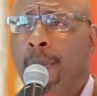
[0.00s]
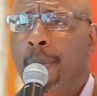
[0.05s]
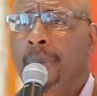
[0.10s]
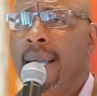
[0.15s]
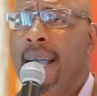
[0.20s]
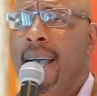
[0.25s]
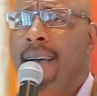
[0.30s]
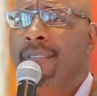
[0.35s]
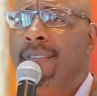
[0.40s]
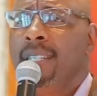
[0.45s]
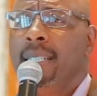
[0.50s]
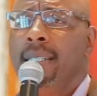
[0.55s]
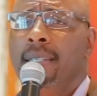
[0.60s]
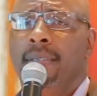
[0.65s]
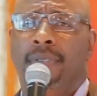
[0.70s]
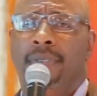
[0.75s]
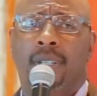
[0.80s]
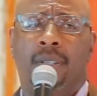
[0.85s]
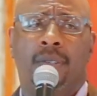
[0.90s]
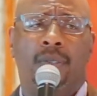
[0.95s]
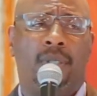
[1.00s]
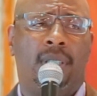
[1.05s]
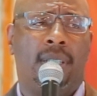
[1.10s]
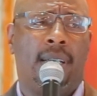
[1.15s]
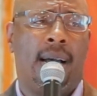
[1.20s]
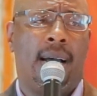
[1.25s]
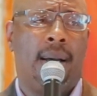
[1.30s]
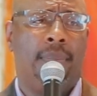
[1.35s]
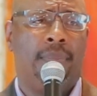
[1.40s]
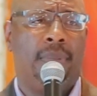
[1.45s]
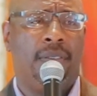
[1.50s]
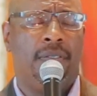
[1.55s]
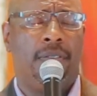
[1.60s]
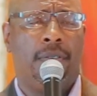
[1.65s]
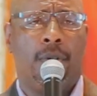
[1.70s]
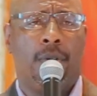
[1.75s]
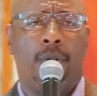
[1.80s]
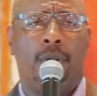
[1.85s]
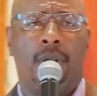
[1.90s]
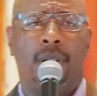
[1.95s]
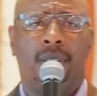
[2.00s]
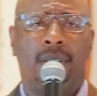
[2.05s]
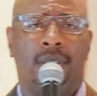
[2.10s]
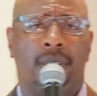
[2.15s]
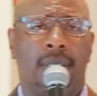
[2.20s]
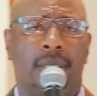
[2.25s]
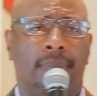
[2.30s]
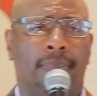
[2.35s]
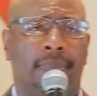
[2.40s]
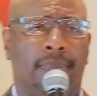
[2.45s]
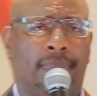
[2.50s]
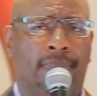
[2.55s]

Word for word: we have a difficult job before us